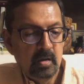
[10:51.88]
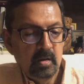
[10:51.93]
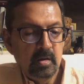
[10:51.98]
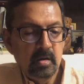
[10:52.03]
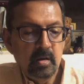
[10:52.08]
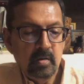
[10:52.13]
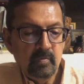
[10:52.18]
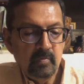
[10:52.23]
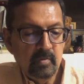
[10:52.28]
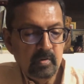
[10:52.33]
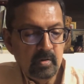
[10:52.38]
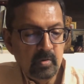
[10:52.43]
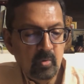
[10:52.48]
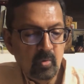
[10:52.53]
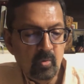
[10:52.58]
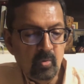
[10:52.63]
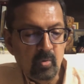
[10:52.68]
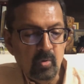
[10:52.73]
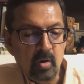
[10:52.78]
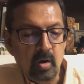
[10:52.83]
never
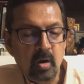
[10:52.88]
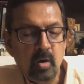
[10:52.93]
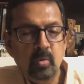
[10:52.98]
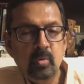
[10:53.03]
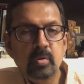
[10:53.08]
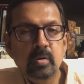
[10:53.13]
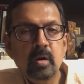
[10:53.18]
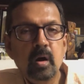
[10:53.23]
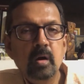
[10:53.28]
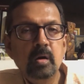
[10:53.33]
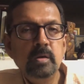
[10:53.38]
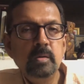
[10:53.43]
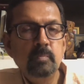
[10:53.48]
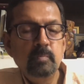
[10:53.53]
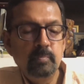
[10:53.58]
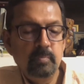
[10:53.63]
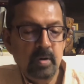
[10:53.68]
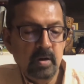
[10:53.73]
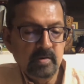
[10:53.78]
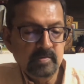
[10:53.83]
know how time
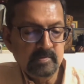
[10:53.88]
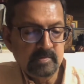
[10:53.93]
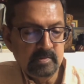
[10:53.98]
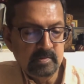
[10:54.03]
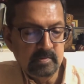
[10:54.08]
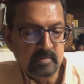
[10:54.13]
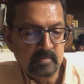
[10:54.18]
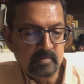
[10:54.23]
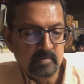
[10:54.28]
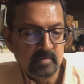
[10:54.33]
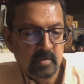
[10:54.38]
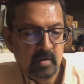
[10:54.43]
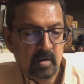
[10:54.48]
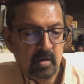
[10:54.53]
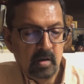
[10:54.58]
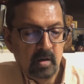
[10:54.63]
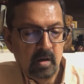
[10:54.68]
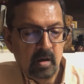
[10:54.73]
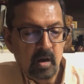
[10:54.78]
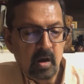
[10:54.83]
passes,
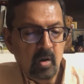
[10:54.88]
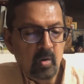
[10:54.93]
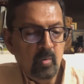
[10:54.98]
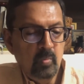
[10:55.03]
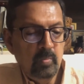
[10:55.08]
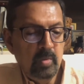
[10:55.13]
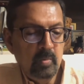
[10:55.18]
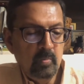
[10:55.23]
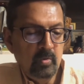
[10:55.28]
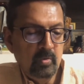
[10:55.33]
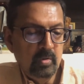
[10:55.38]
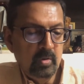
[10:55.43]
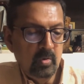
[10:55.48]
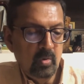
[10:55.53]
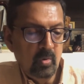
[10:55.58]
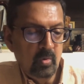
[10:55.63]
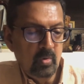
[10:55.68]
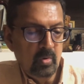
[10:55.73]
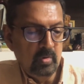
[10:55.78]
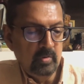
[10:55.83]
how memory
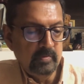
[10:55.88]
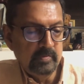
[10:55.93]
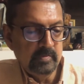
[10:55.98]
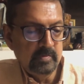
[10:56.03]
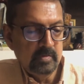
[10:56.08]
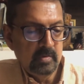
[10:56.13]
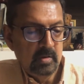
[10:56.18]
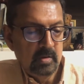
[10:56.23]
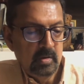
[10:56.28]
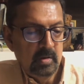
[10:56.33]
holds.